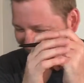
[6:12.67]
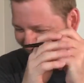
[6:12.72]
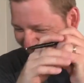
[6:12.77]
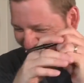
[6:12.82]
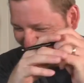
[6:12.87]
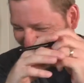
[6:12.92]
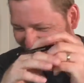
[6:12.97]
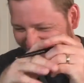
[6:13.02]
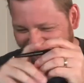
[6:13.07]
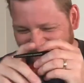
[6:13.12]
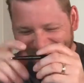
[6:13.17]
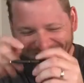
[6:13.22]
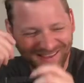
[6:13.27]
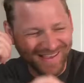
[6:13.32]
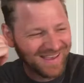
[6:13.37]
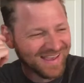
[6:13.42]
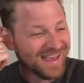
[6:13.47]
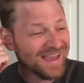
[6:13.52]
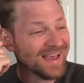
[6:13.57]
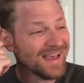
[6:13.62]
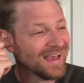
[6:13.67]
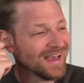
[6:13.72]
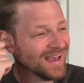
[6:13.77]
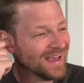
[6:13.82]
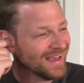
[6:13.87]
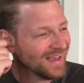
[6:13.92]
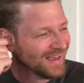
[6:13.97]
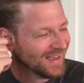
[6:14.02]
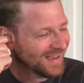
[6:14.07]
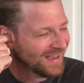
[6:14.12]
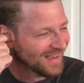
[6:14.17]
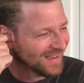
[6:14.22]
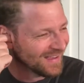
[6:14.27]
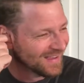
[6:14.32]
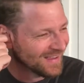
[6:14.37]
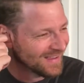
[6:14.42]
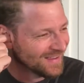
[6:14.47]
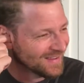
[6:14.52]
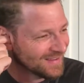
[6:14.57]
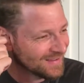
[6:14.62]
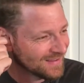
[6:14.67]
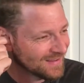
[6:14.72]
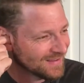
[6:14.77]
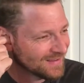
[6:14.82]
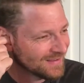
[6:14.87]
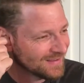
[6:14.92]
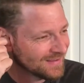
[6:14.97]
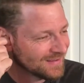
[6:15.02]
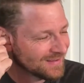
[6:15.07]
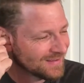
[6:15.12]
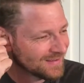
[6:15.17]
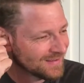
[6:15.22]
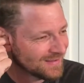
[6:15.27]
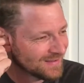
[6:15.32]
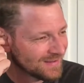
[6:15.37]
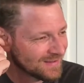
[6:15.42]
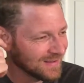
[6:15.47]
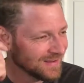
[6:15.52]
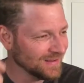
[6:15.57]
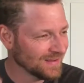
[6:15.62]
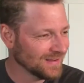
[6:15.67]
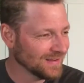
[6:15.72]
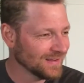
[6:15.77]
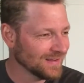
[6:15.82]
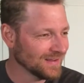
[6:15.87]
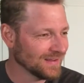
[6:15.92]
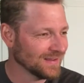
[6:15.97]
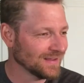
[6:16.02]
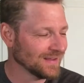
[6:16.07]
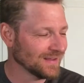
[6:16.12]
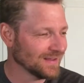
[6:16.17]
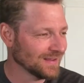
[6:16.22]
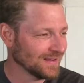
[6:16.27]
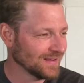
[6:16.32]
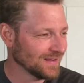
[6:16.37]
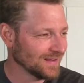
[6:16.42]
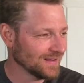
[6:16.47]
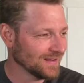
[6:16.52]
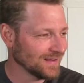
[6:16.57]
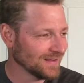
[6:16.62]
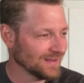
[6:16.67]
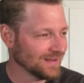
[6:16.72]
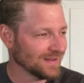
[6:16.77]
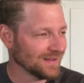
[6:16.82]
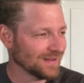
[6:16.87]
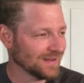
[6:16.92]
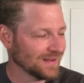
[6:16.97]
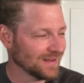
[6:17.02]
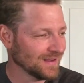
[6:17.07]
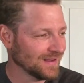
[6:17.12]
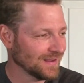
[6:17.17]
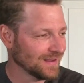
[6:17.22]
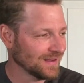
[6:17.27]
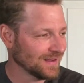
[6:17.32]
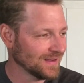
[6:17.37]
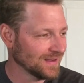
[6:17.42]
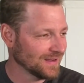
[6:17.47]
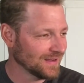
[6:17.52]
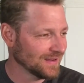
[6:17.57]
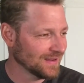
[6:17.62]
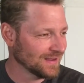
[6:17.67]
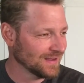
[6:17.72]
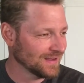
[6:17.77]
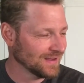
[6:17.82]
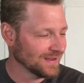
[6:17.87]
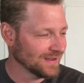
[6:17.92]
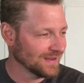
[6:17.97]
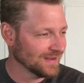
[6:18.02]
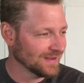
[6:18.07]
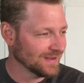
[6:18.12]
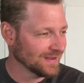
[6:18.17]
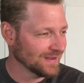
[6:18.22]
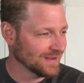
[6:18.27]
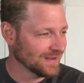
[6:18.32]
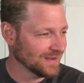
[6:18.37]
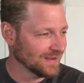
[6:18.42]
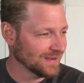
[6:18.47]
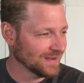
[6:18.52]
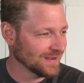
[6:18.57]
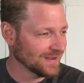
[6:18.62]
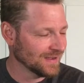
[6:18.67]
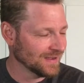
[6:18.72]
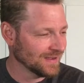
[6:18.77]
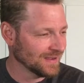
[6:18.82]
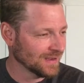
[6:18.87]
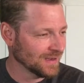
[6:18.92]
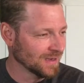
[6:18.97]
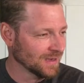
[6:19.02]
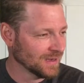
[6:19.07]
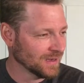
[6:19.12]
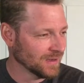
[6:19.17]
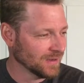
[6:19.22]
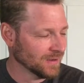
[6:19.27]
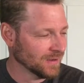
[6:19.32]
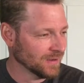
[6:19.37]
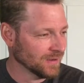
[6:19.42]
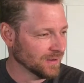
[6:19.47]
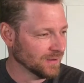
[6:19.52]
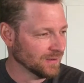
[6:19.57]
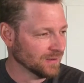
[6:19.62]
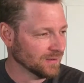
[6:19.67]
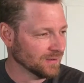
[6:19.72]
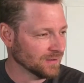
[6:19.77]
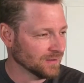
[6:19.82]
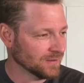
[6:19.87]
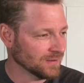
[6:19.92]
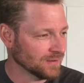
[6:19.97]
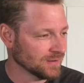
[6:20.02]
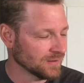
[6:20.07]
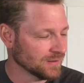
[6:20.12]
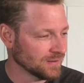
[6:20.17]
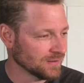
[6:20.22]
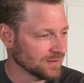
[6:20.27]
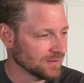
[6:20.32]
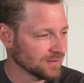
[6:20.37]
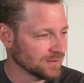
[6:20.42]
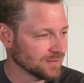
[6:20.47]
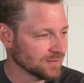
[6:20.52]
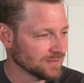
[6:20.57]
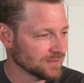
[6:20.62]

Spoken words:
No words are spoken by the person on screen.